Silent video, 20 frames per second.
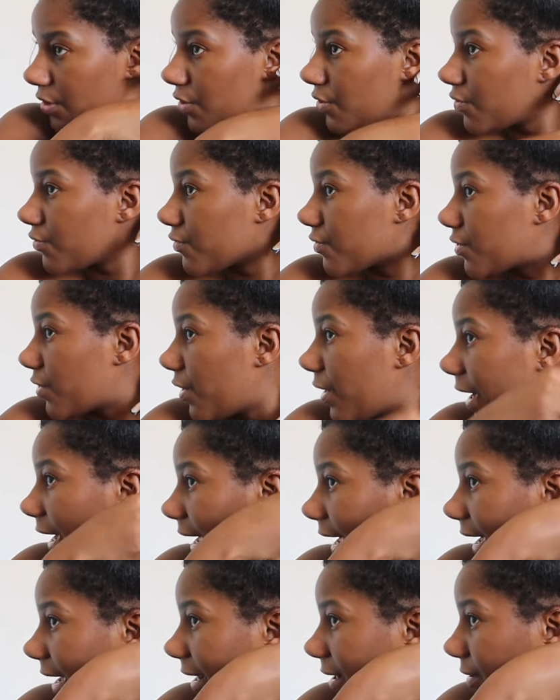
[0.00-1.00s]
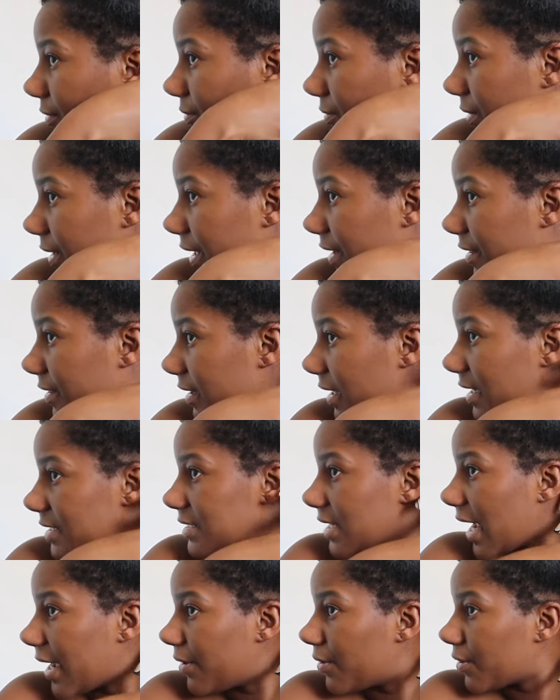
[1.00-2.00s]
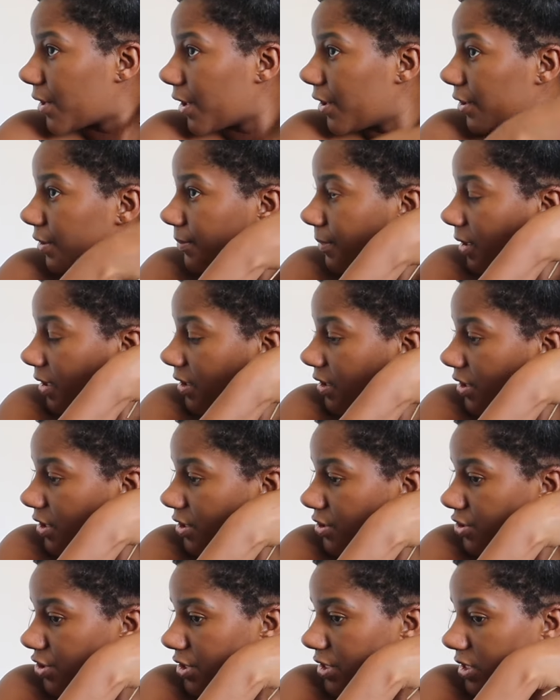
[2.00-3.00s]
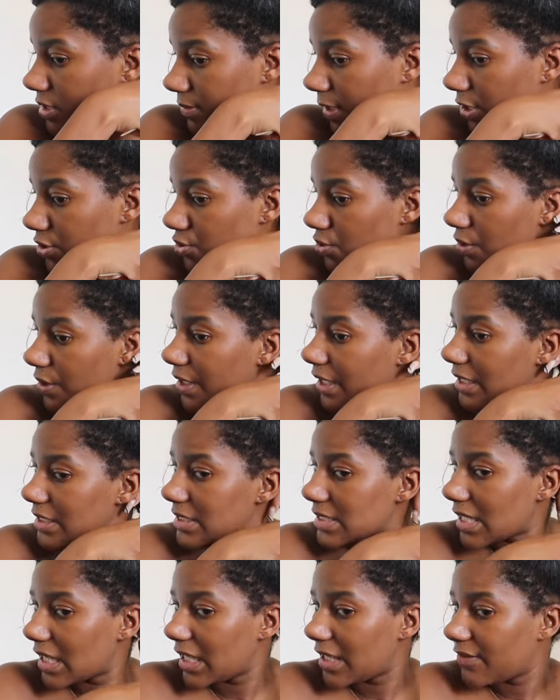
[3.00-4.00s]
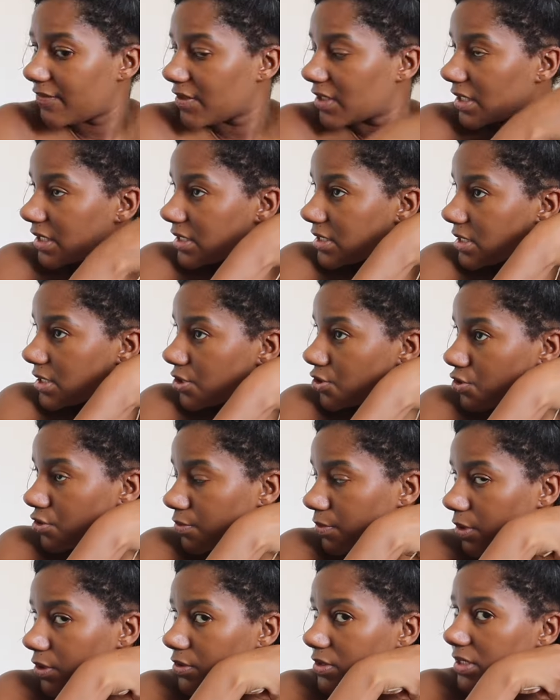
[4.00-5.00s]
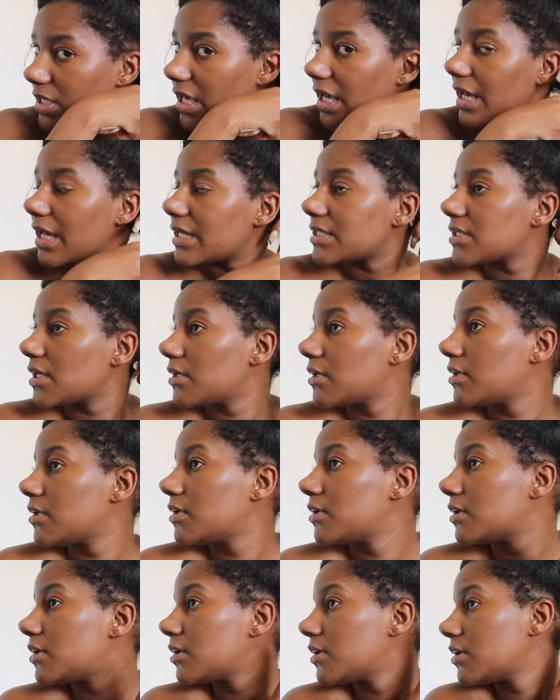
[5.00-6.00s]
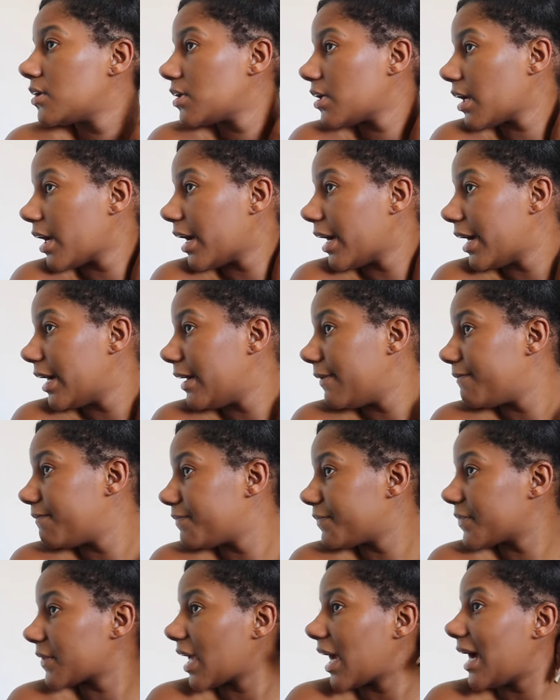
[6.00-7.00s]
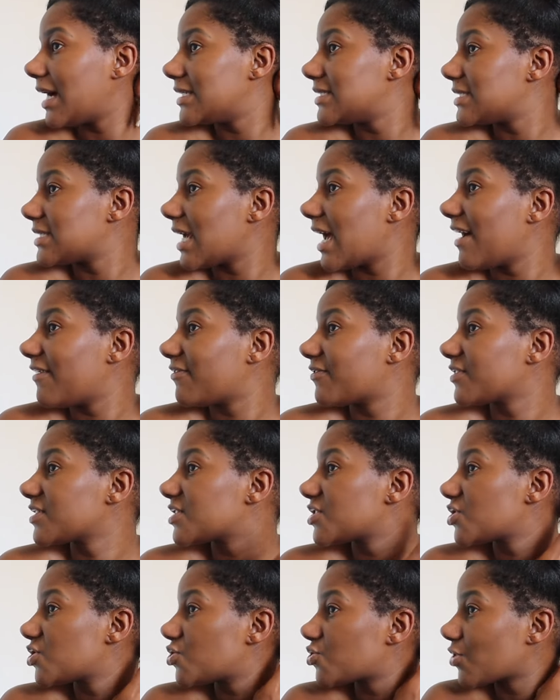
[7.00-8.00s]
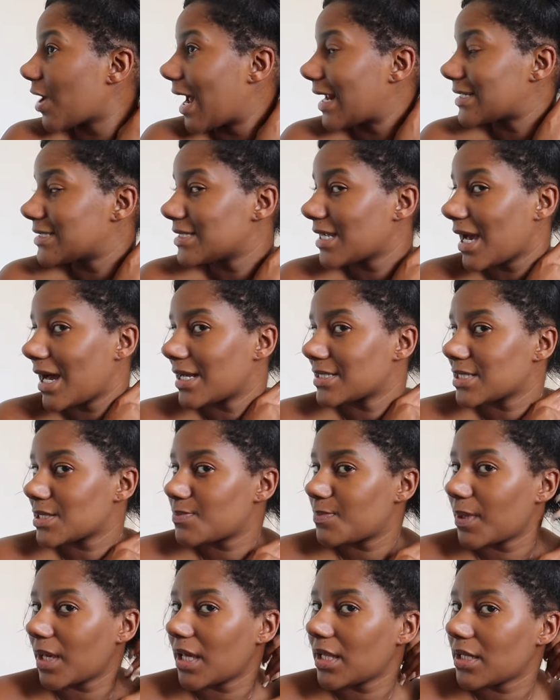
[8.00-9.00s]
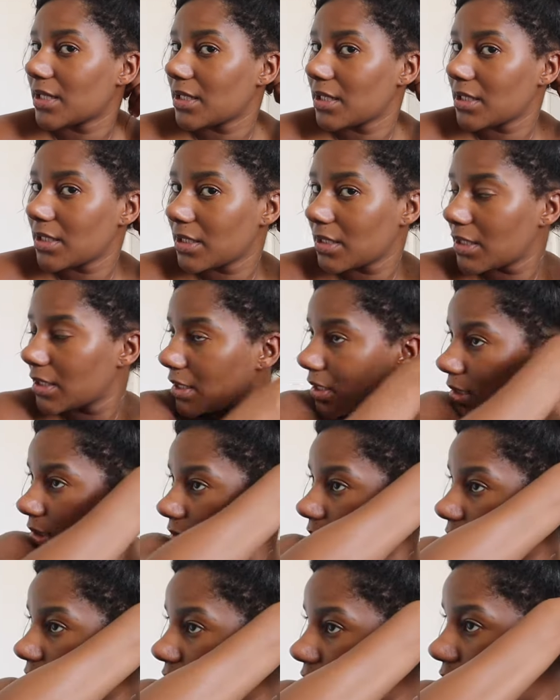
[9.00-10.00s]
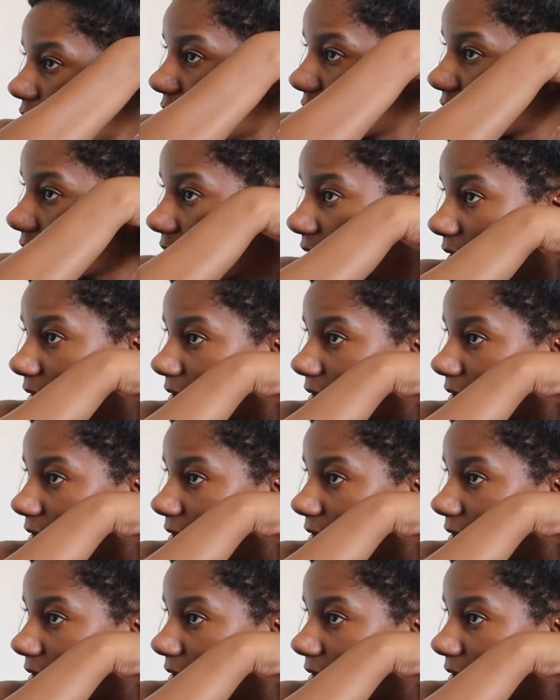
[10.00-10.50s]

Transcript: through your hair with a tail comb, just to make sure that it's evenly distributed and every strand has been gotten.